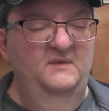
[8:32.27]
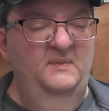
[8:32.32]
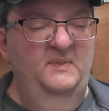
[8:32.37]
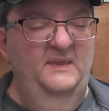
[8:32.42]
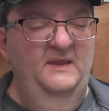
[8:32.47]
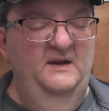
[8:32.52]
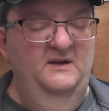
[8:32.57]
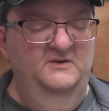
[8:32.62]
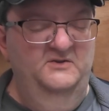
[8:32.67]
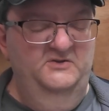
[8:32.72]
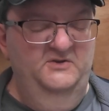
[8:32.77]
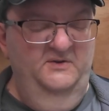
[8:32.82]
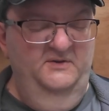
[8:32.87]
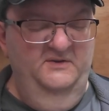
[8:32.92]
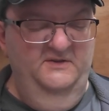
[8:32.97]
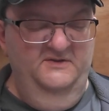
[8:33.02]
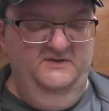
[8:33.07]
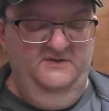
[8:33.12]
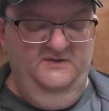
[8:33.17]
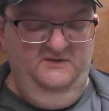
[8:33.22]
And I'll show you
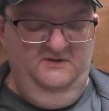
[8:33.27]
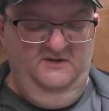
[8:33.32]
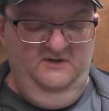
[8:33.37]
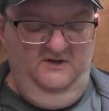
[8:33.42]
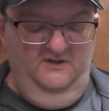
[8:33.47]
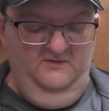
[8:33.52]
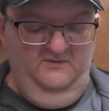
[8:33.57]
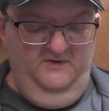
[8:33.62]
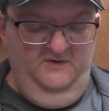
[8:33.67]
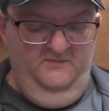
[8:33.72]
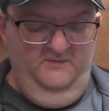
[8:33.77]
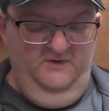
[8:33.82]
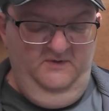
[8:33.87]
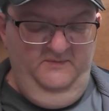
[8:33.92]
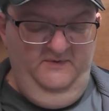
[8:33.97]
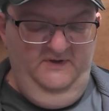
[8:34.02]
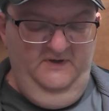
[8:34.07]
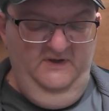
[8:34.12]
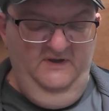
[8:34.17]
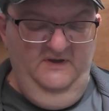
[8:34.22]
this in color in a
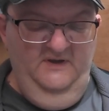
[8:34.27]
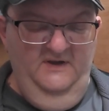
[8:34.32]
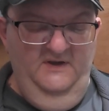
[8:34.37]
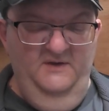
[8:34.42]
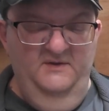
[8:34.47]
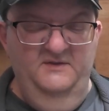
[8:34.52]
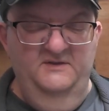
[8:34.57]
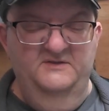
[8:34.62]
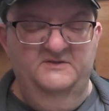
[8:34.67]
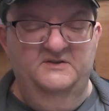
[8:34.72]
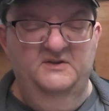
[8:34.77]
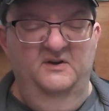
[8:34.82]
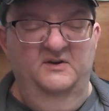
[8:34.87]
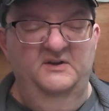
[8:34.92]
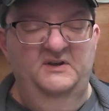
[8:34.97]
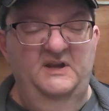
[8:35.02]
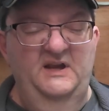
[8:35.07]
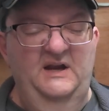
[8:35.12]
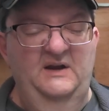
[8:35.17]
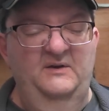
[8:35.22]
moment. This is the
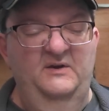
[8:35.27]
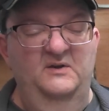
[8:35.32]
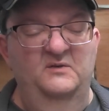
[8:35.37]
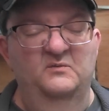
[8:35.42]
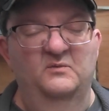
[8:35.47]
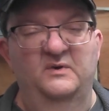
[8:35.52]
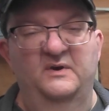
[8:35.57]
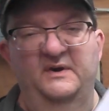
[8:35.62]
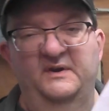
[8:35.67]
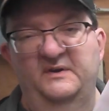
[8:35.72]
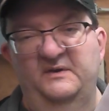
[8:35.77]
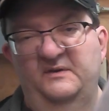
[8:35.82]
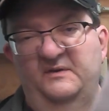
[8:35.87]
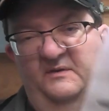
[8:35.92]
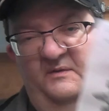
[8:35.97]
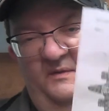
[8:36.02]
Hungarian one,